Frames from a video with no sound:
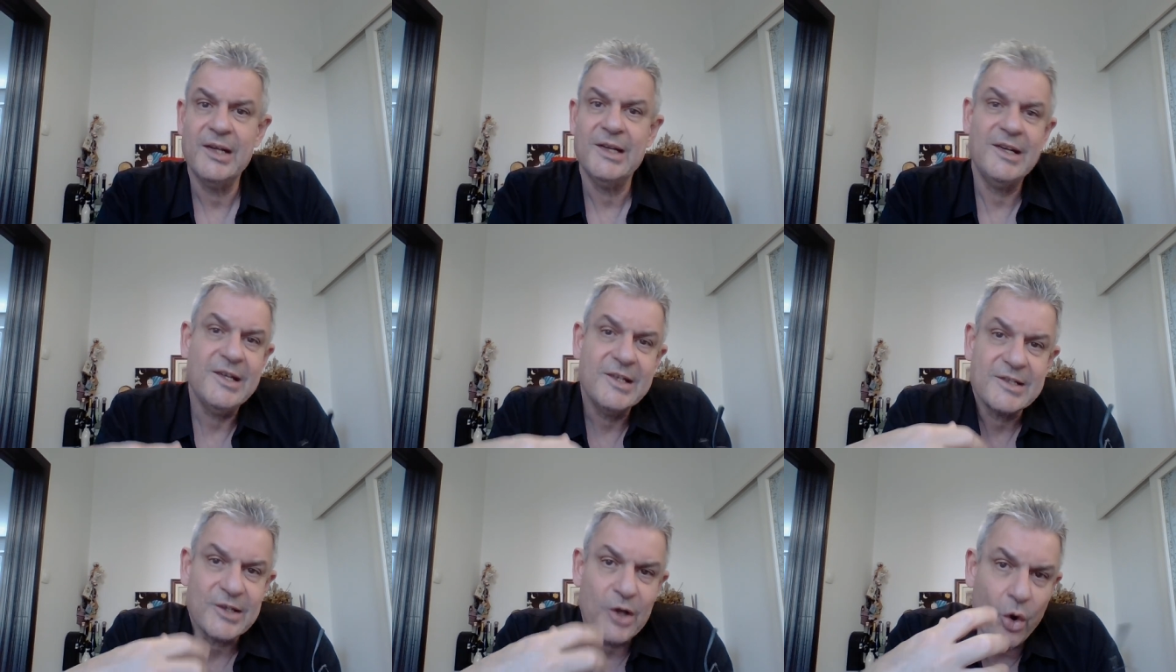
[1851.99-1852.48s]

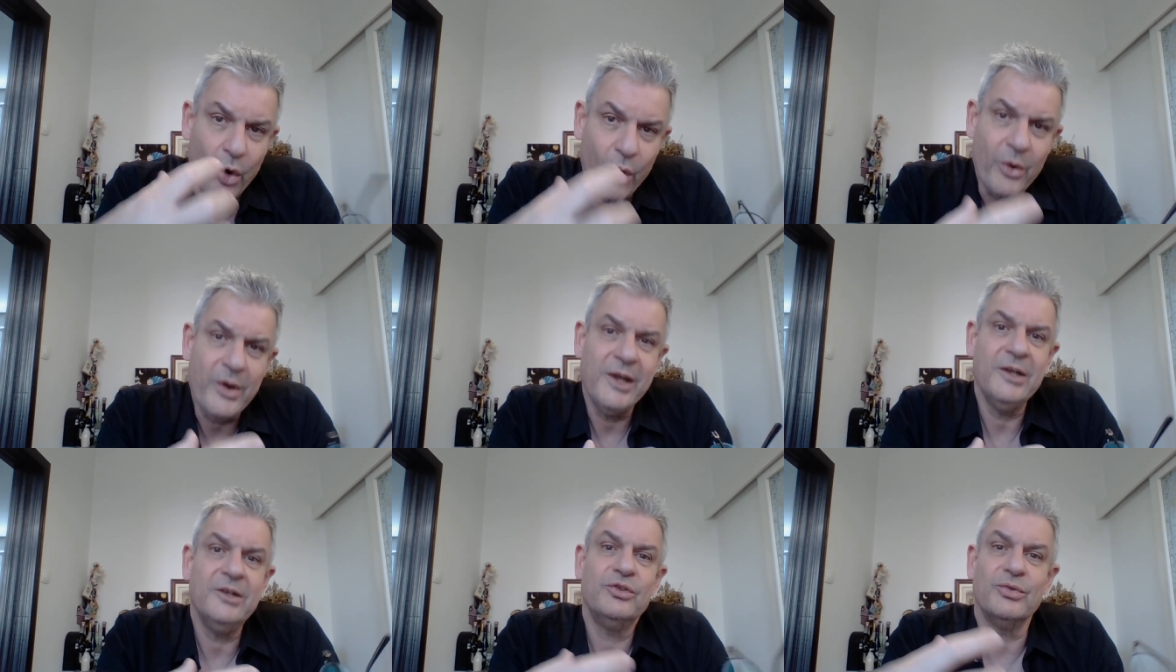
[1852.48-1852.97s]
is
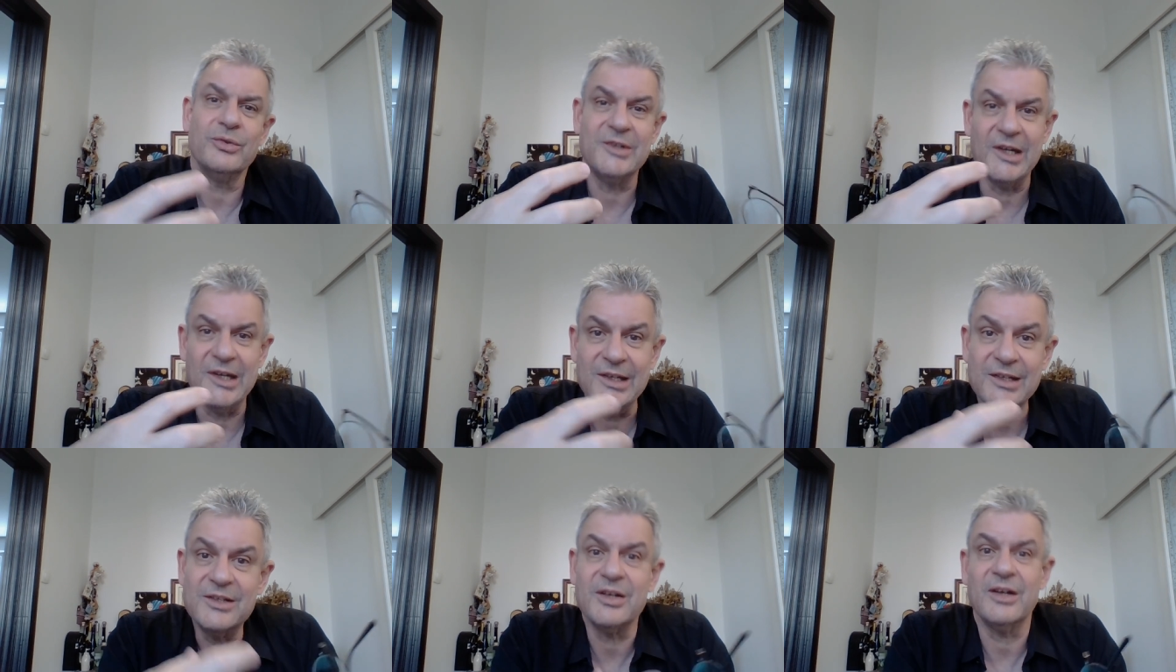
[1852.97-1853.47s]
owing to the
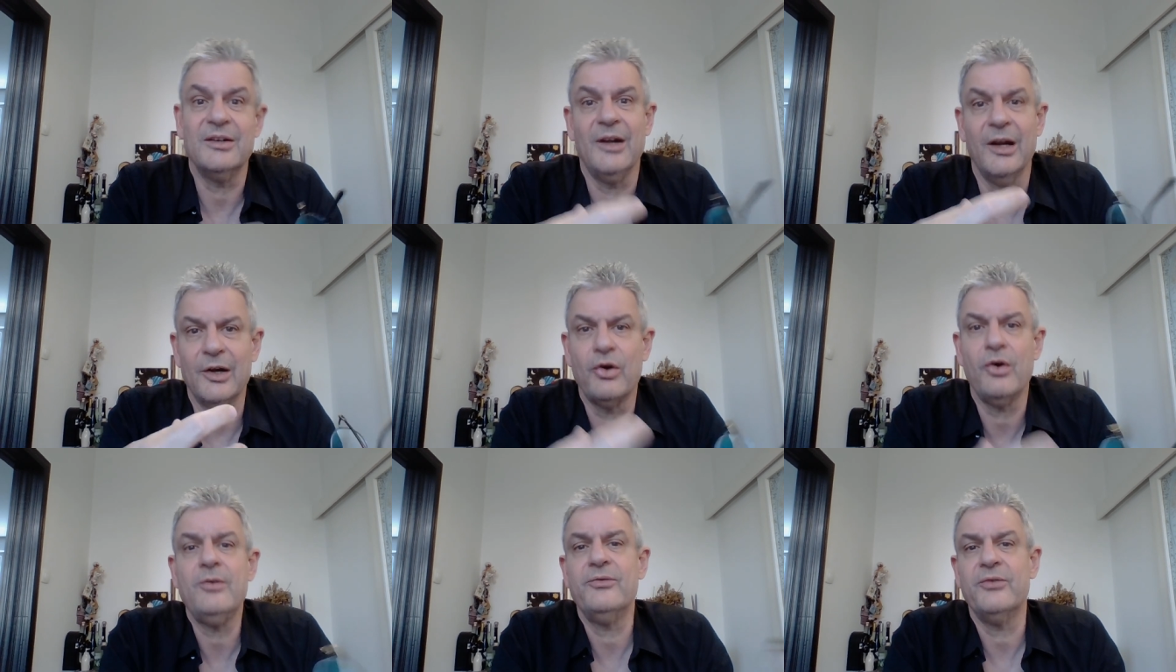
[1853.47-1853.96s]
internal
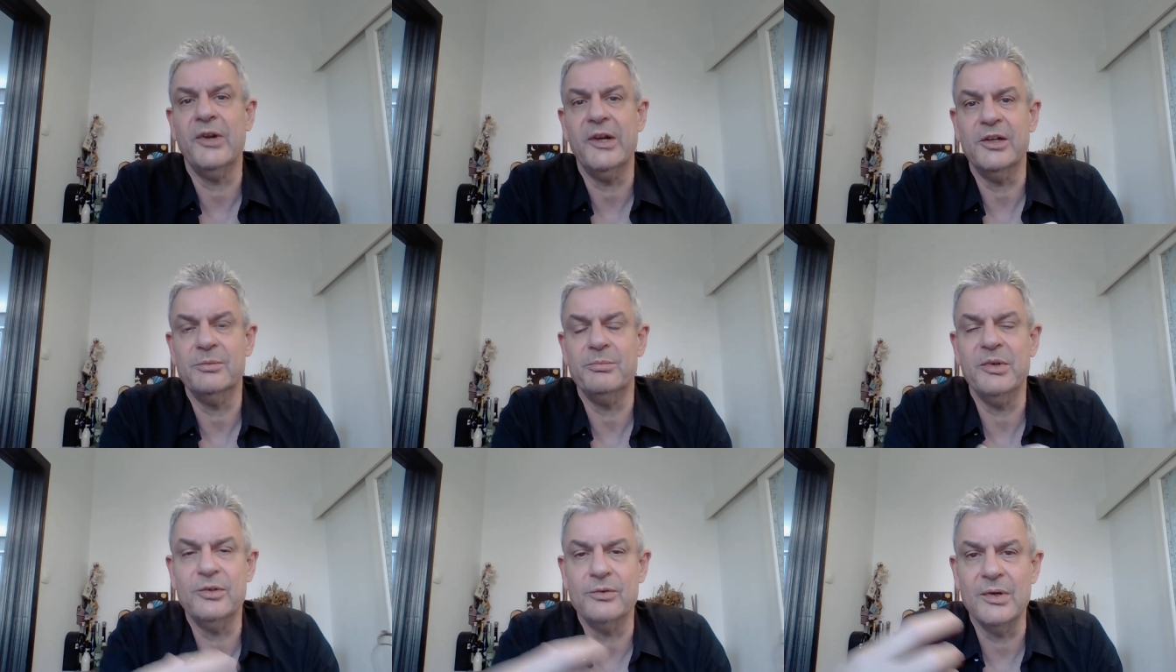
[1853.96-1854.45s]

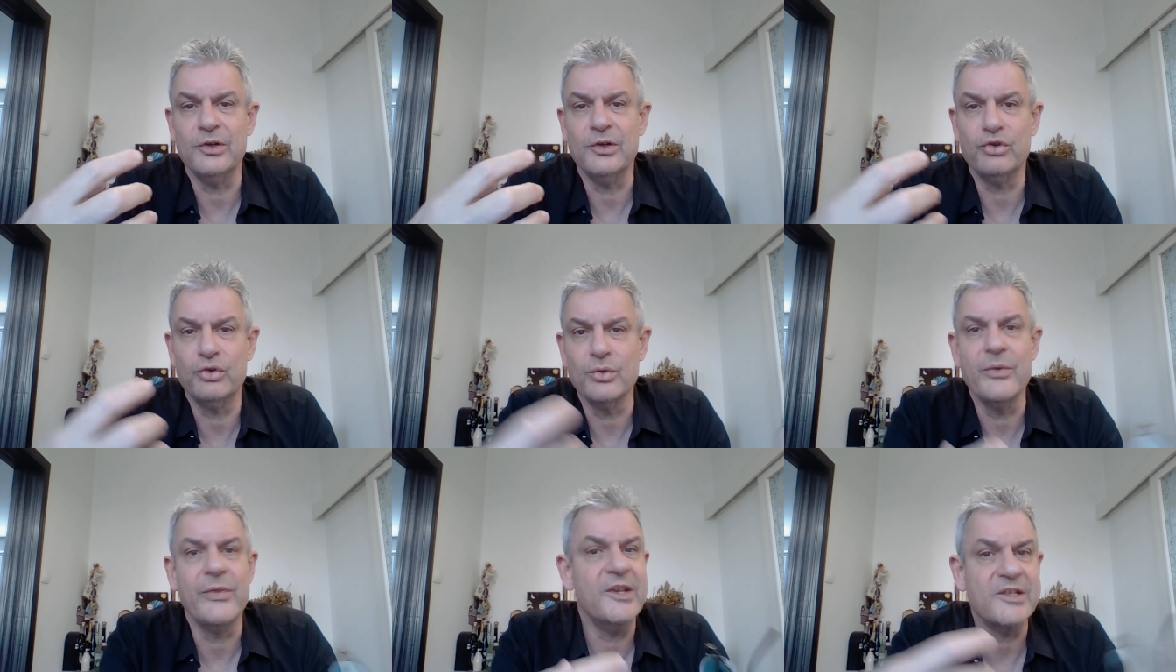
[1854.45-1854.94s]
conflict between
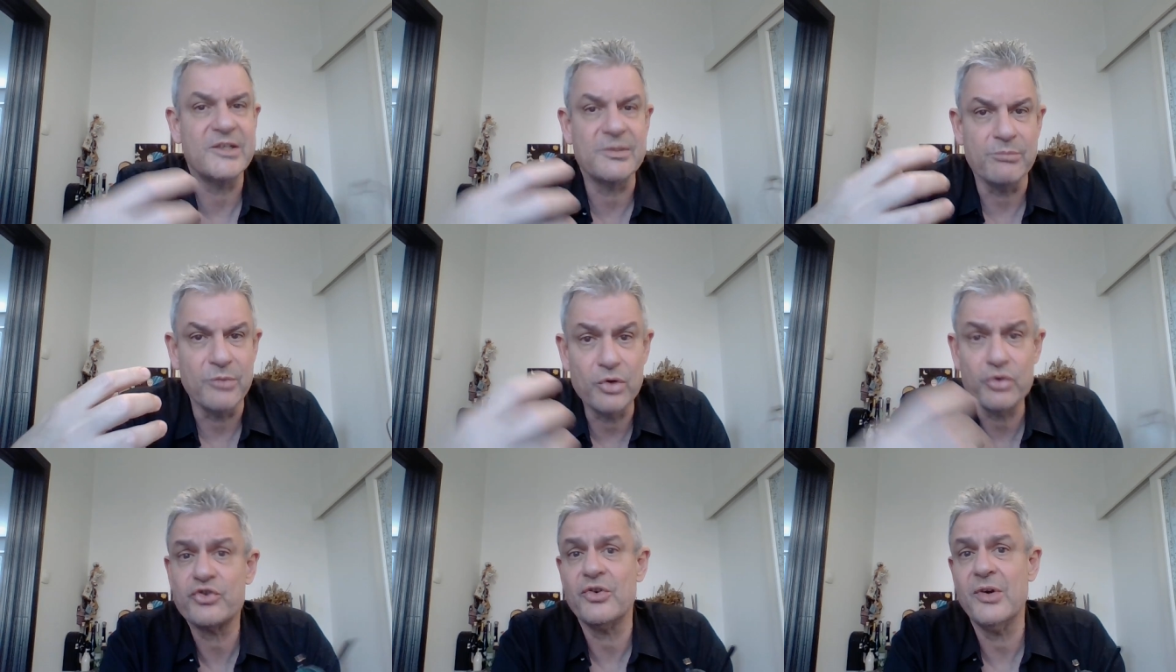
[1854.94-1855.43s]
these
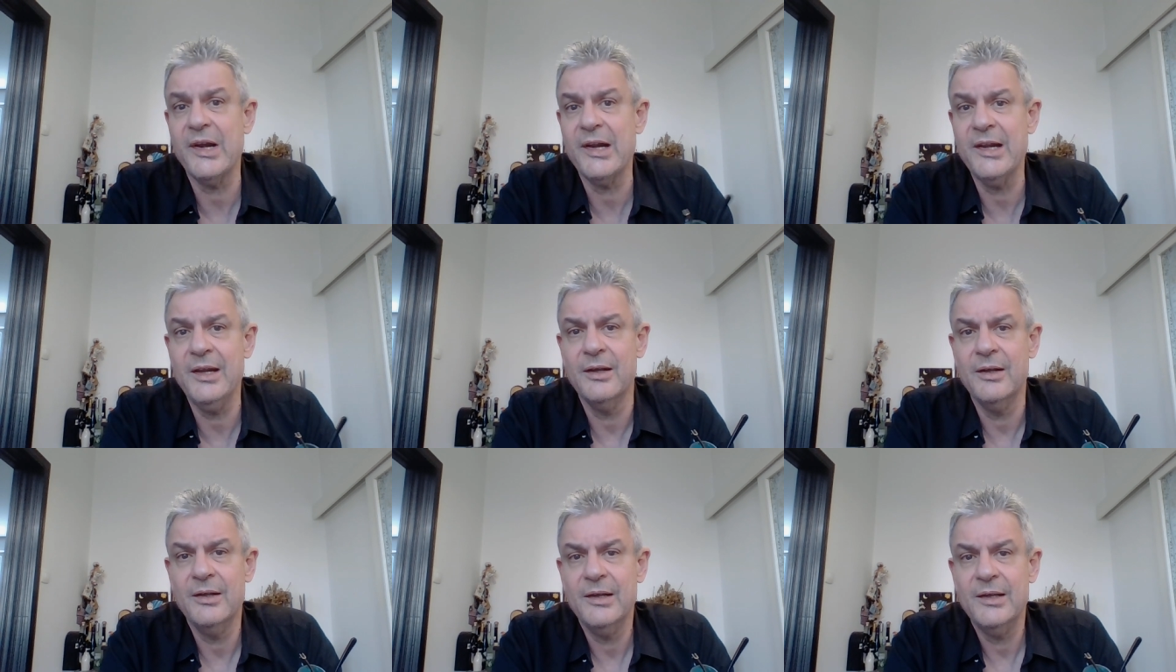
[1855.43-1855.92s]
mutually